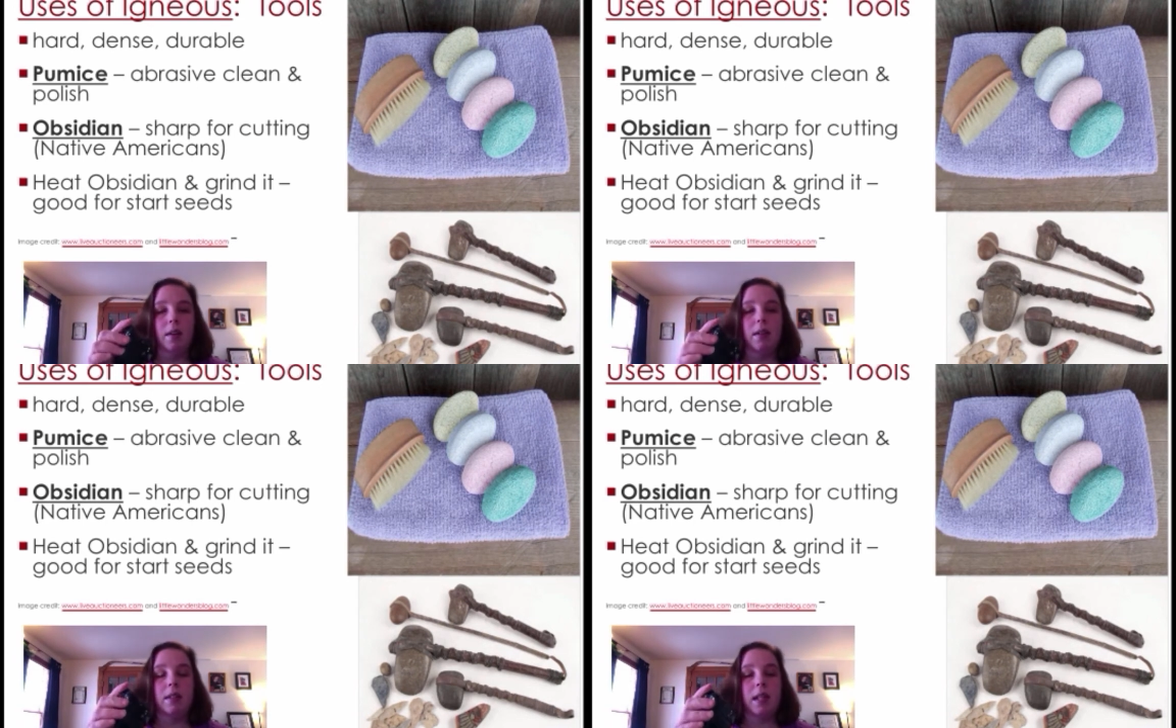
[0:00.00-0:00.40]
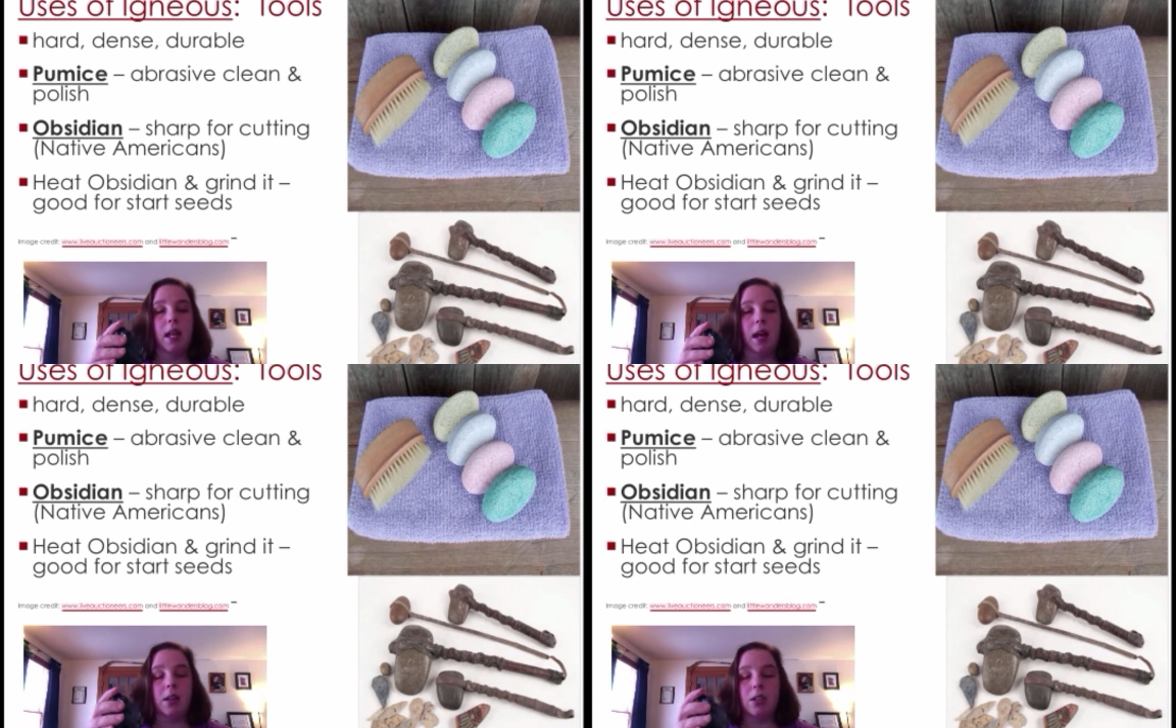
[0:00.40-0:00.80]

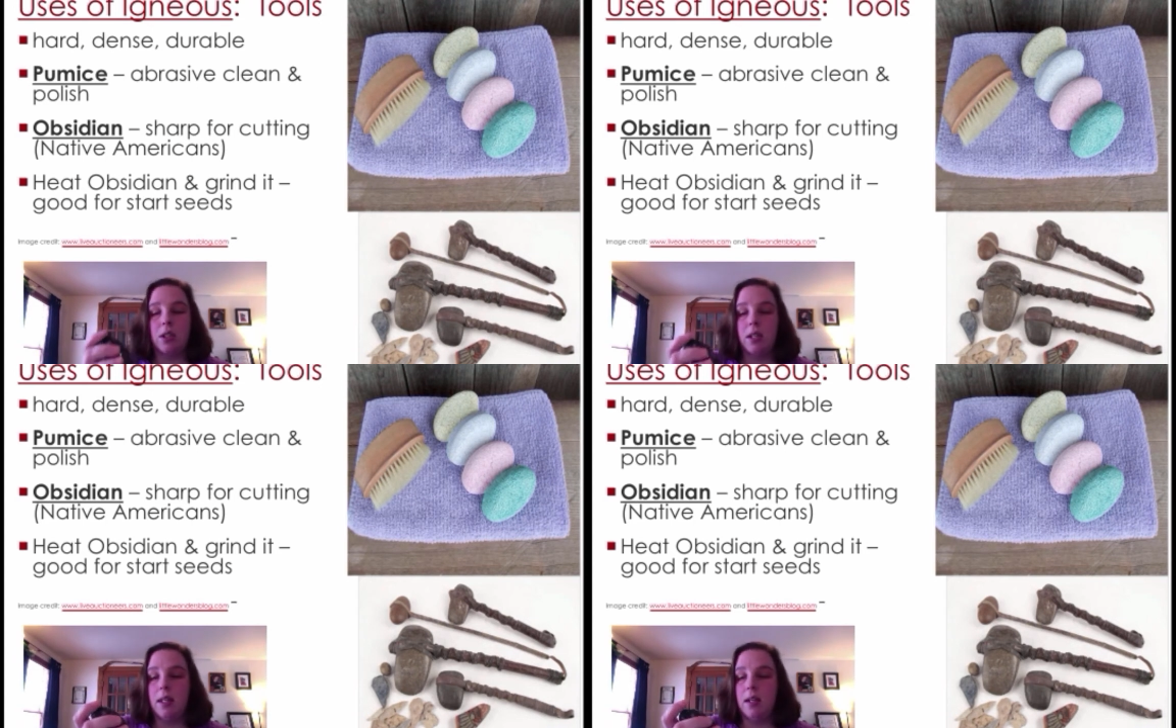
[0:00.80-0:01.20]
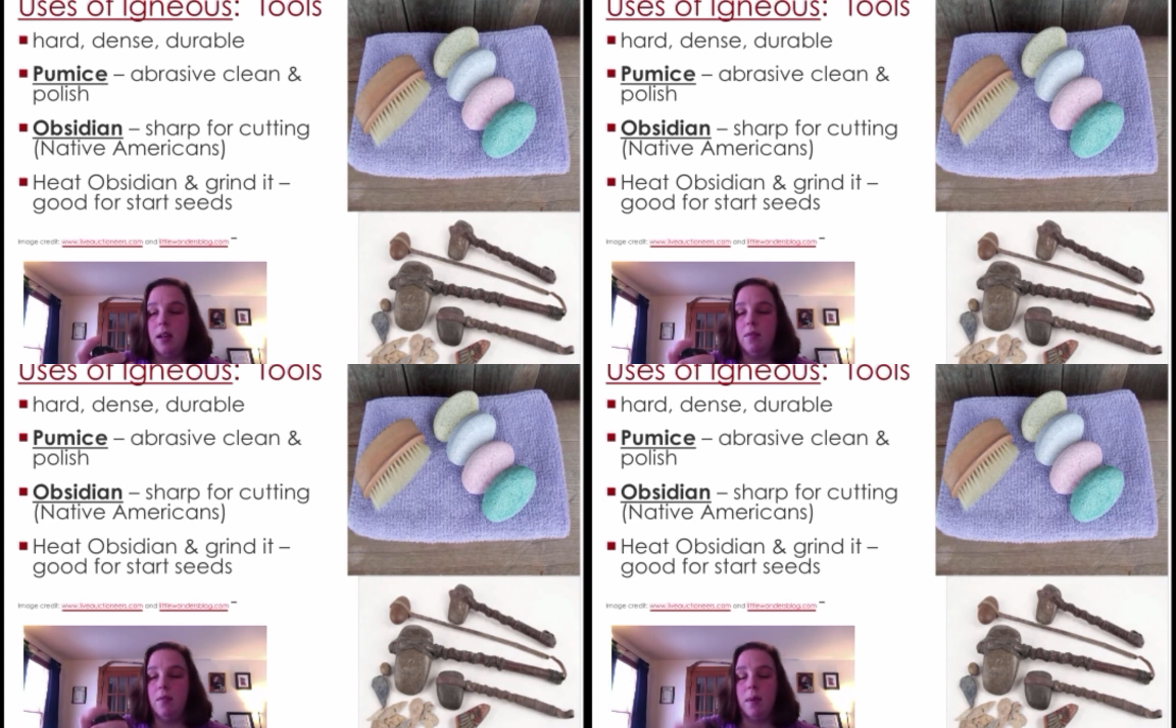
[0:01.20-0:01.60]
The
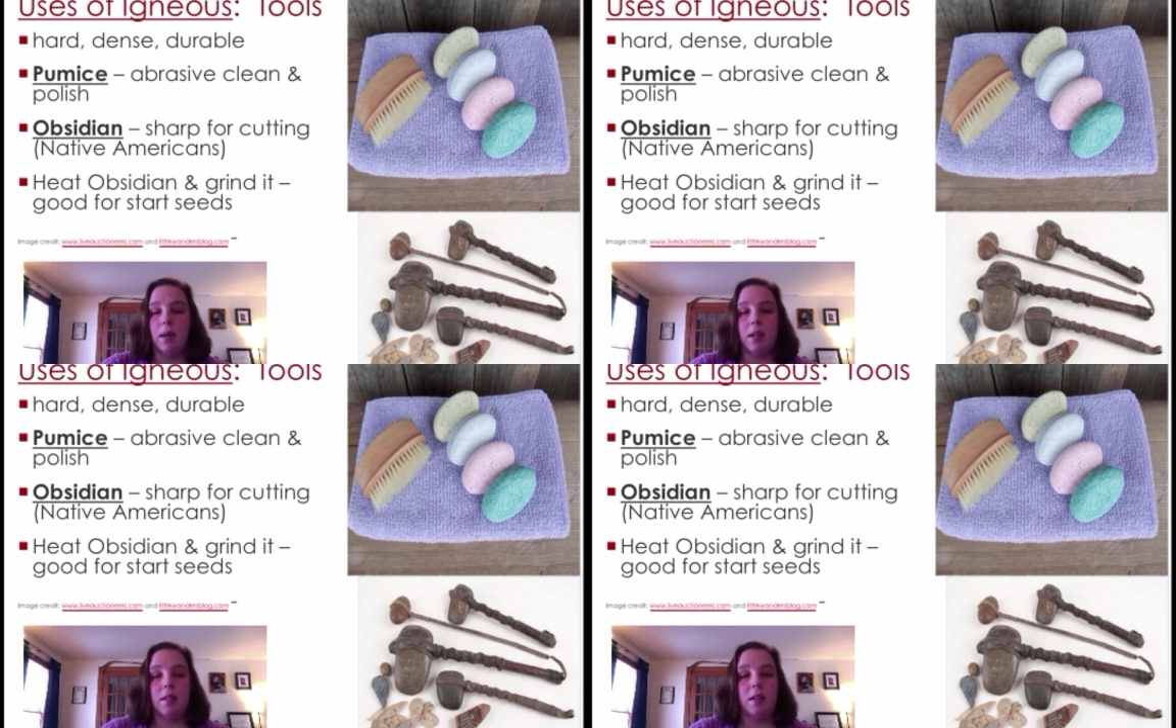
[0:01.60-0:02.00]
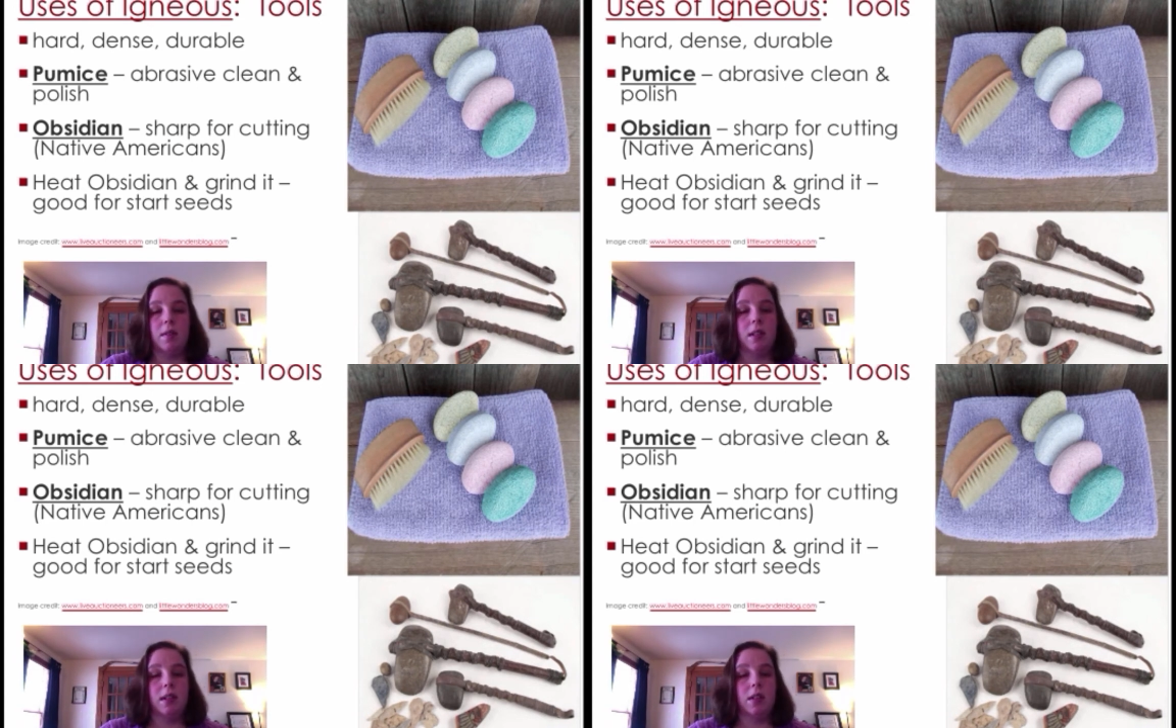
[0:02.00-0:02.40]
Native Americans
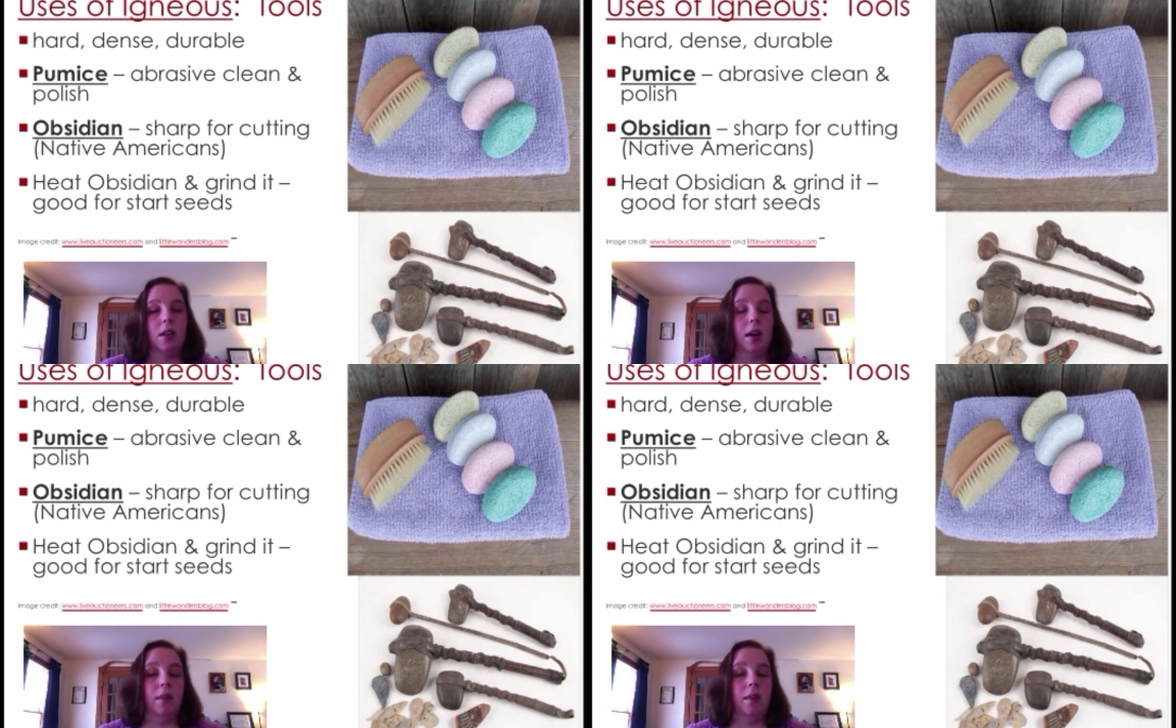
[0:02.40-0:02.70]
used it